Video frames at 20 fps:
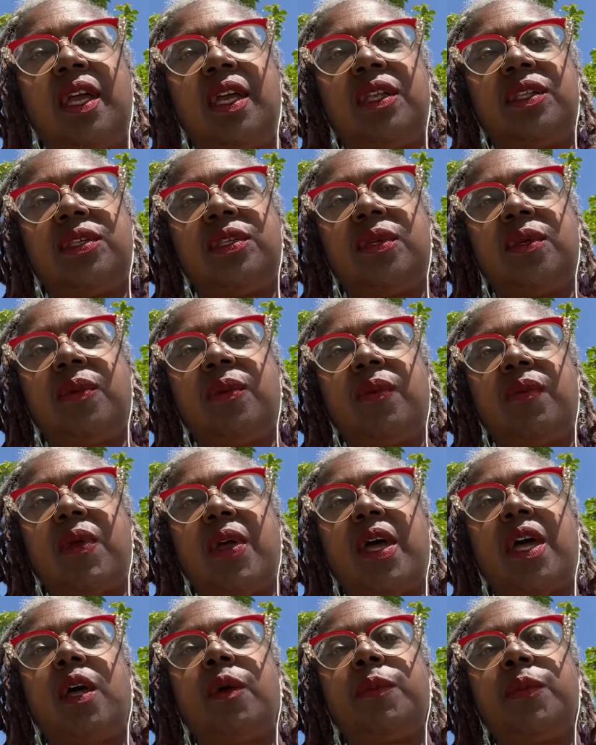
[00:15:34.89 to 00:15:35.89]
to
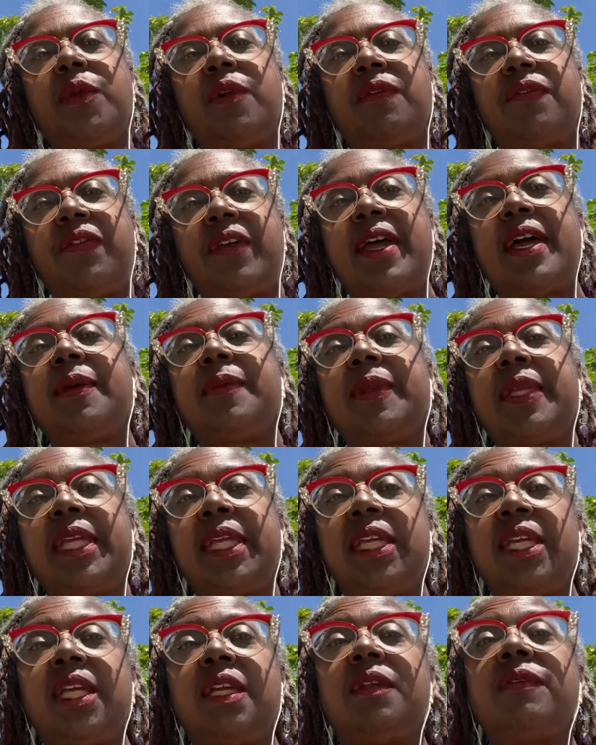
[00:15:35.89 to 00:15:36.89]
help your family
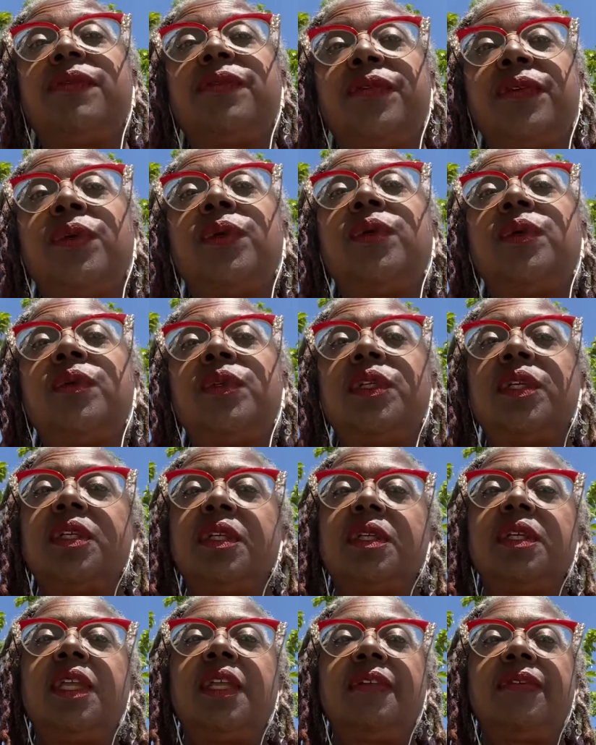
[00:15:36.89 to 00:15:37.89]
get food
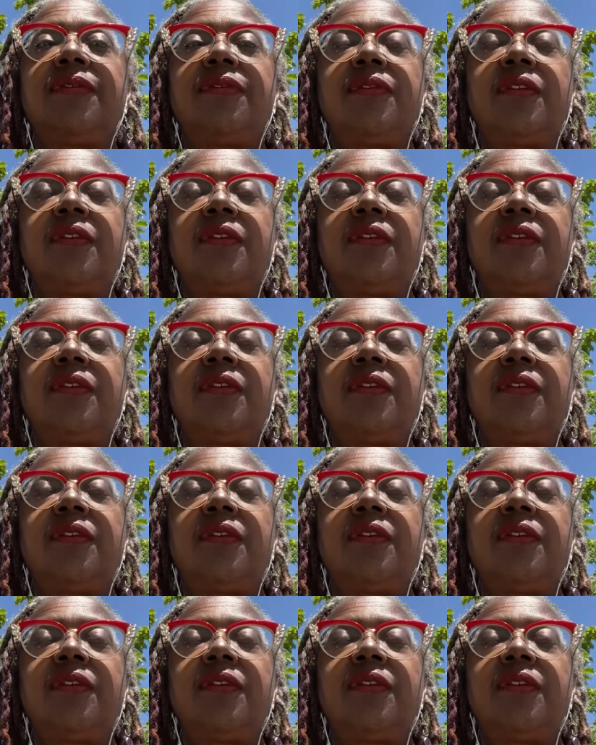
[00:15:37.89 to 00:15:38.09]
if